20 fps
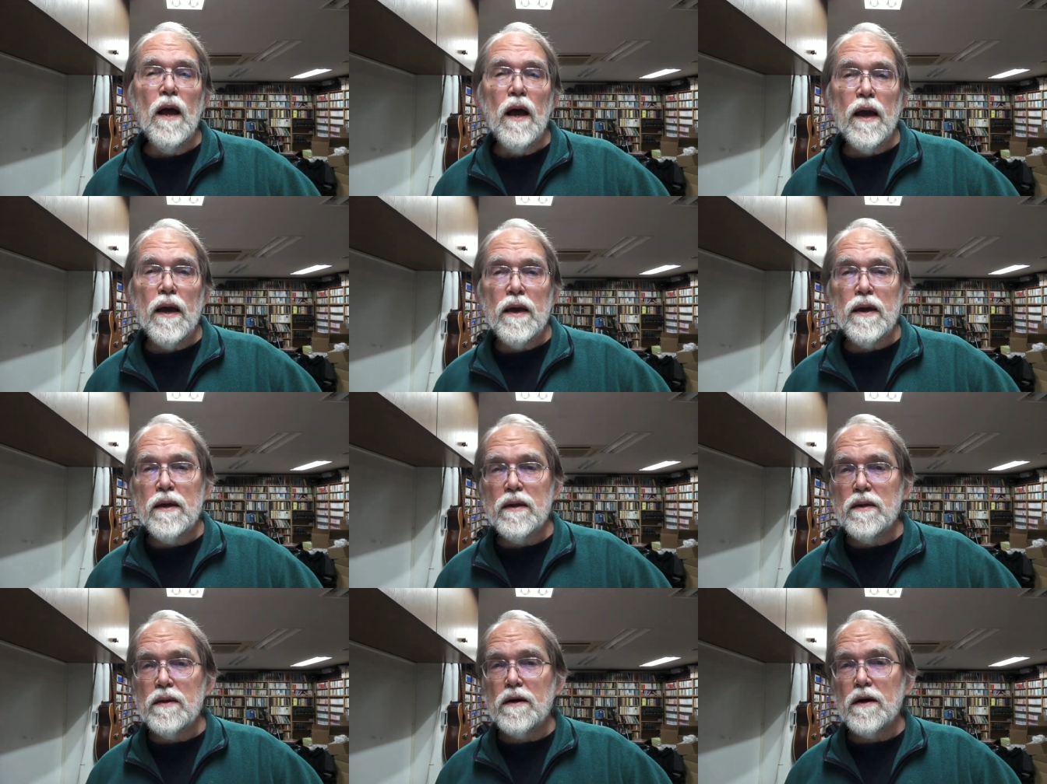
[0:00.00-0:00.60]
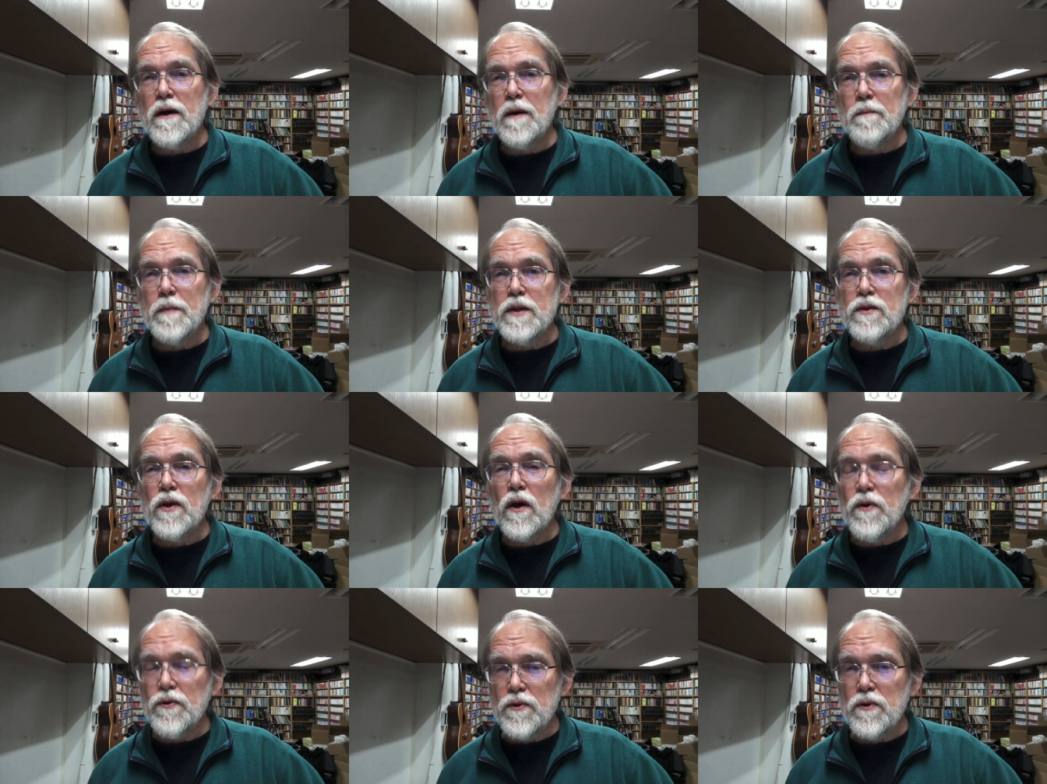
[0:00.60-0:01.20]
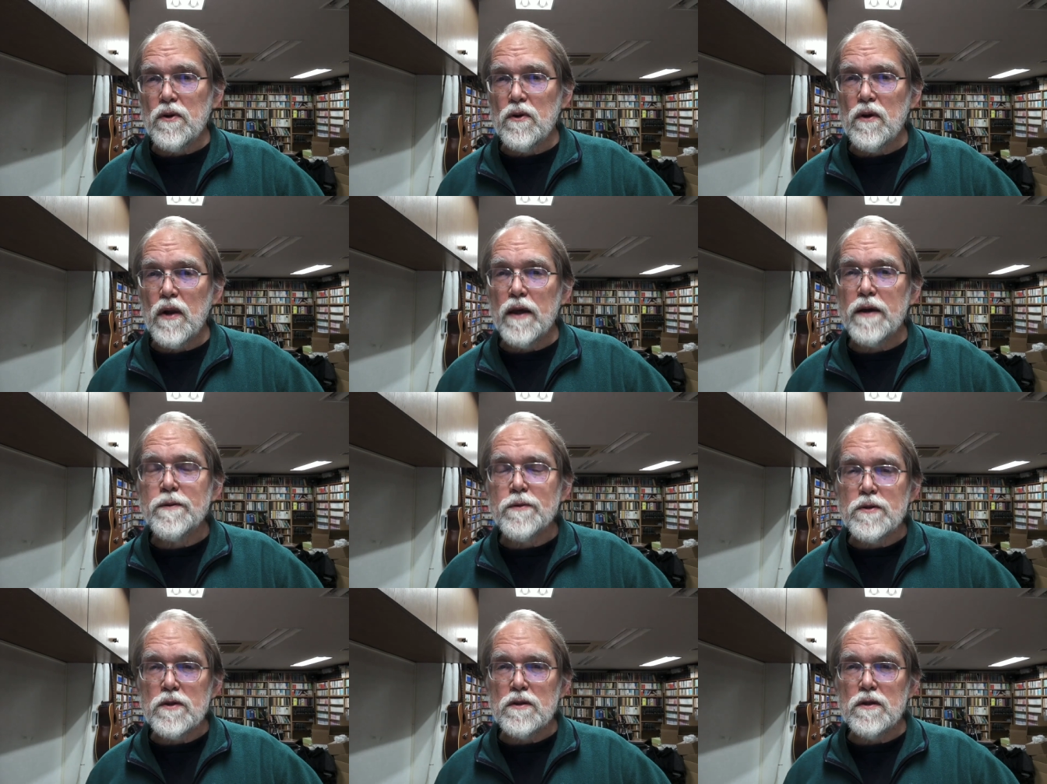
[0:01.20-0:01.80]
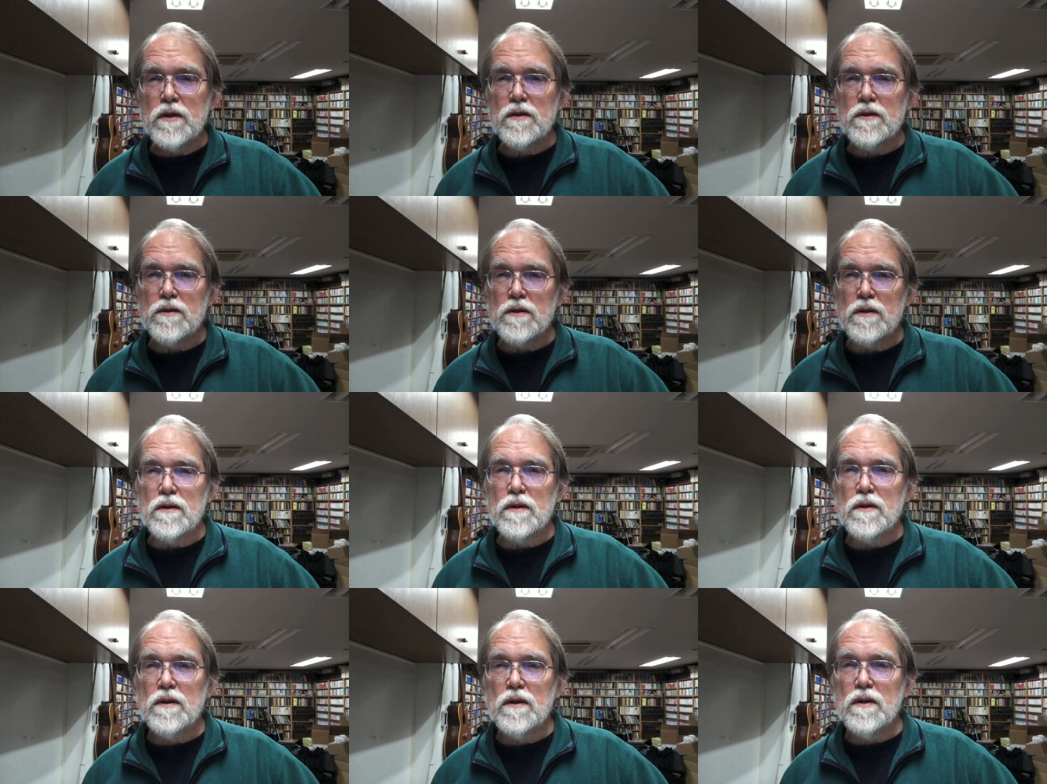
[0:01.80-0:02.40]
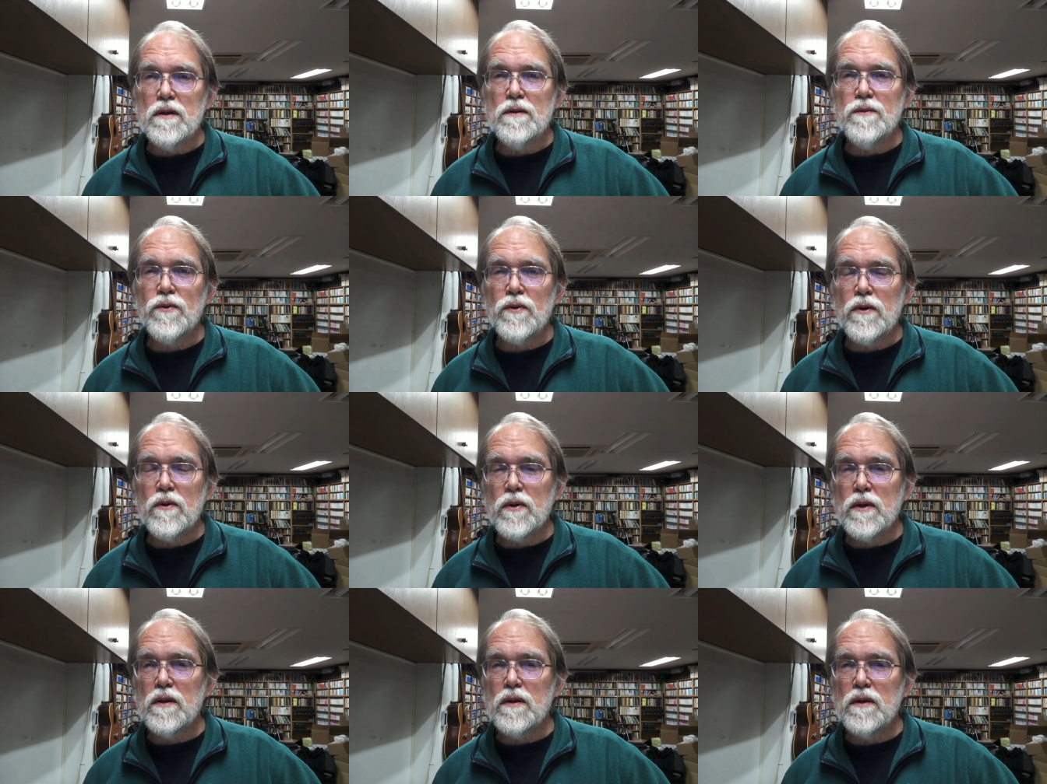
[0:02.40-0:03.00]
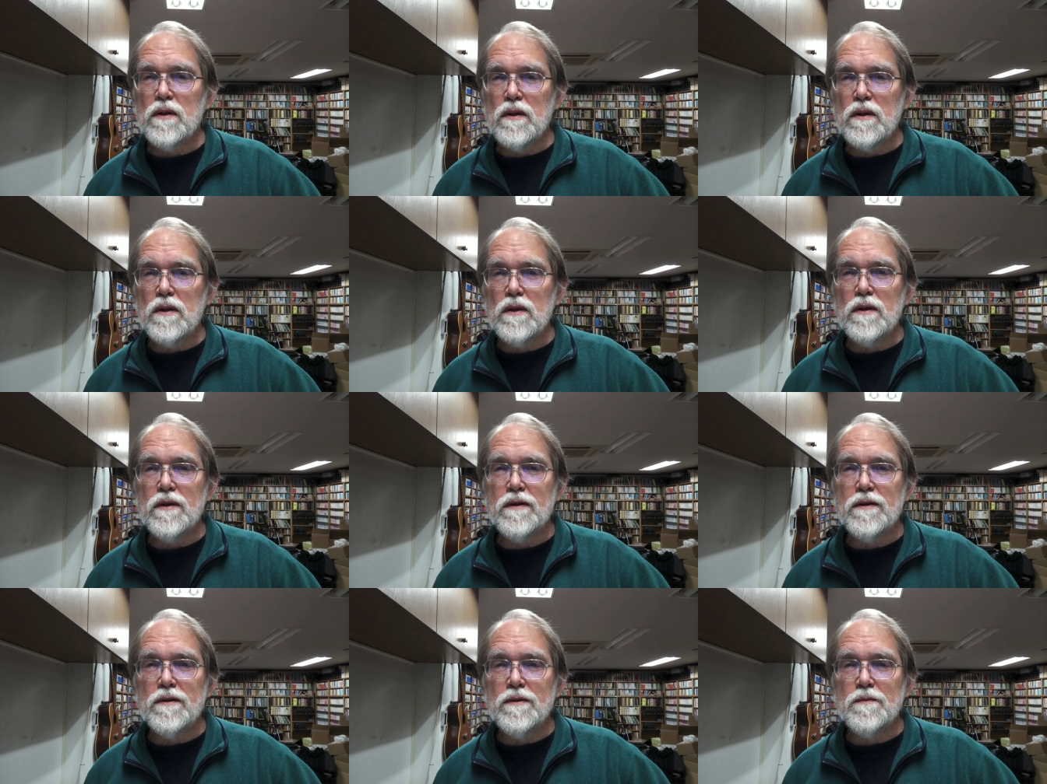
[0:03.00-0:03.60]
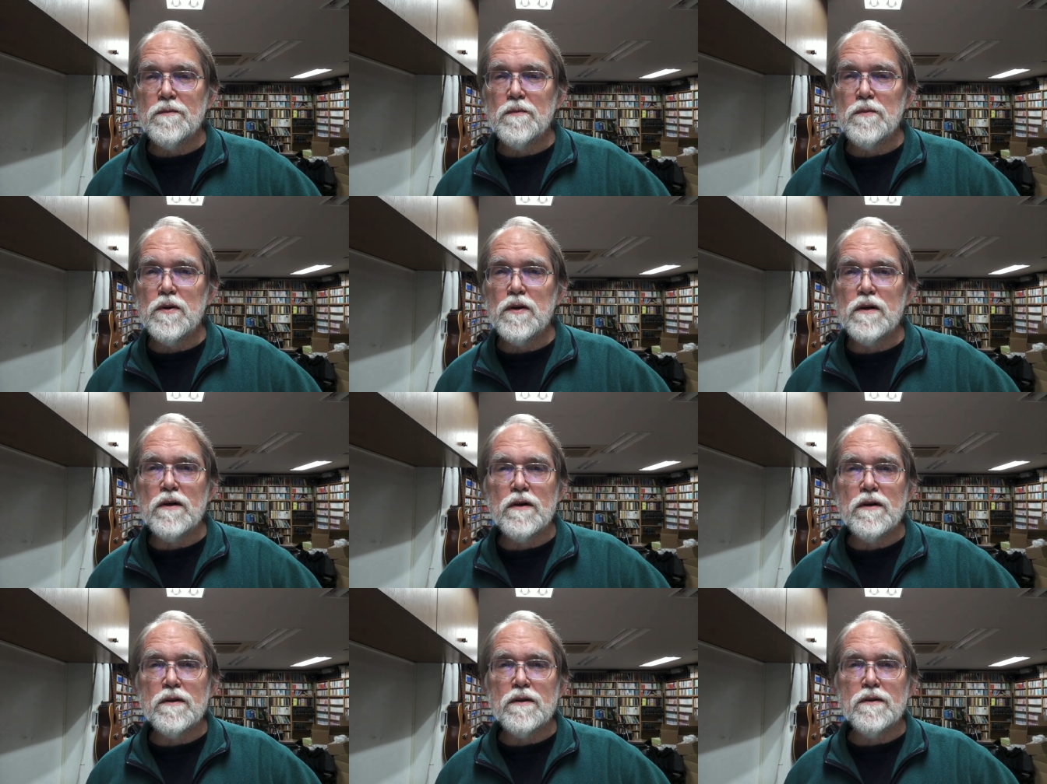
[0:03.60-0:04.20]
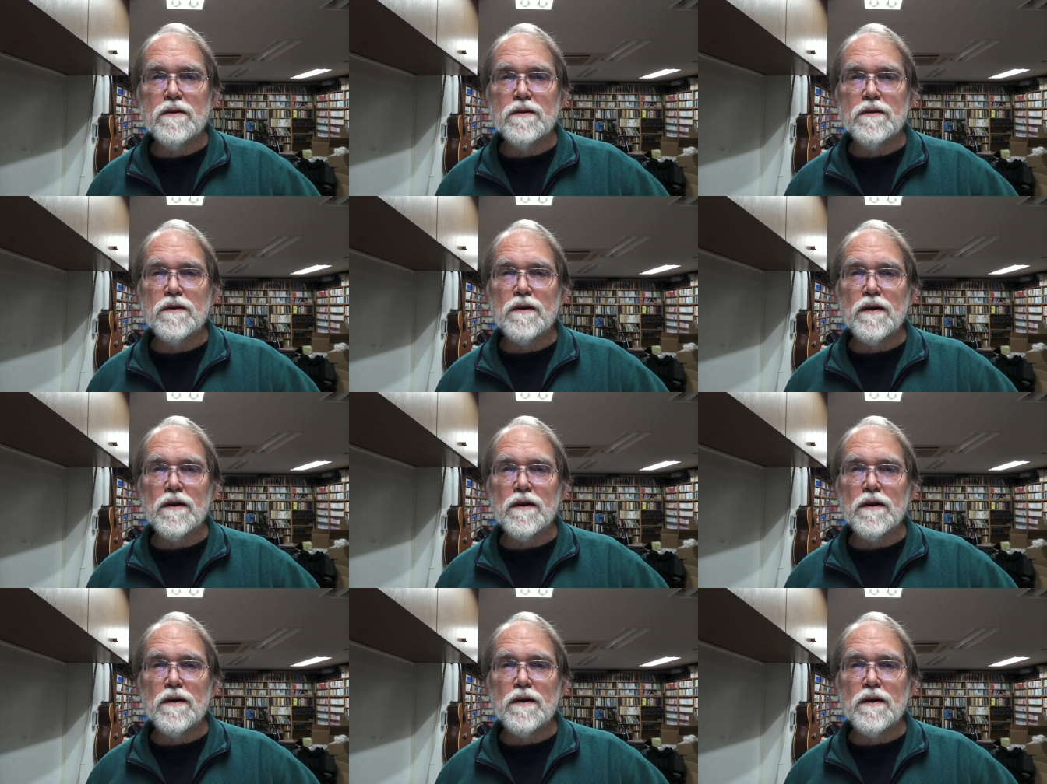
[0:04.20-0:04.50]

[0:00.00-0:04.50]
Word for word: and it's also your language teacher, and so it will